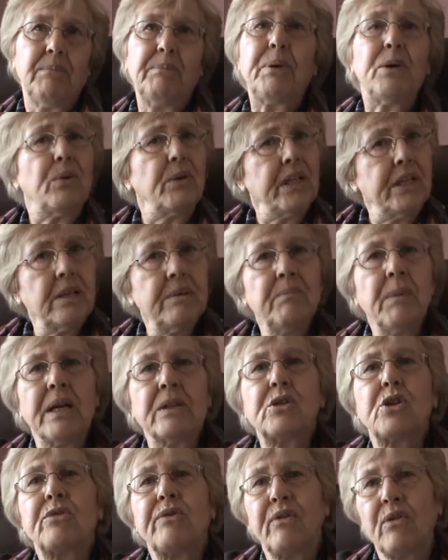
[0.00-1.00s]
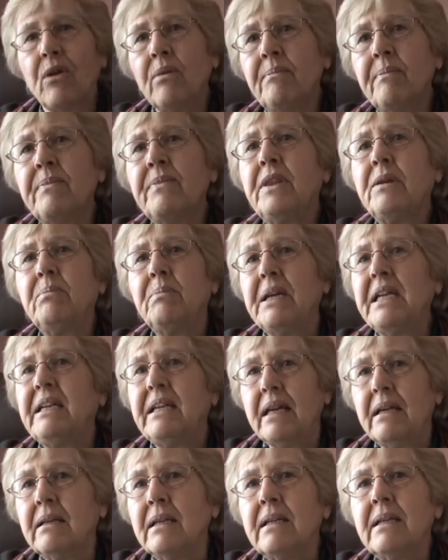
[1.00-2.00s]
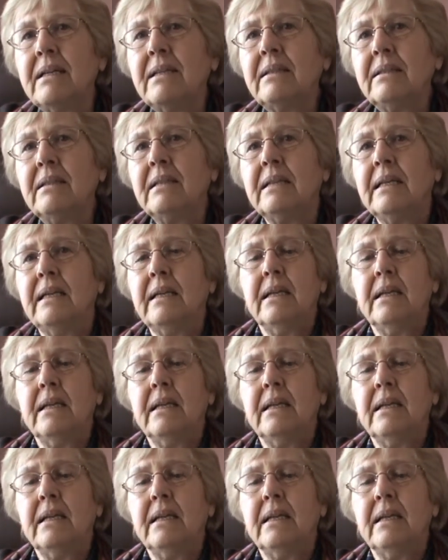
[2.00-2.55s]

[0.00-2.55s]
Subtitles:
Pretty much from the beginning,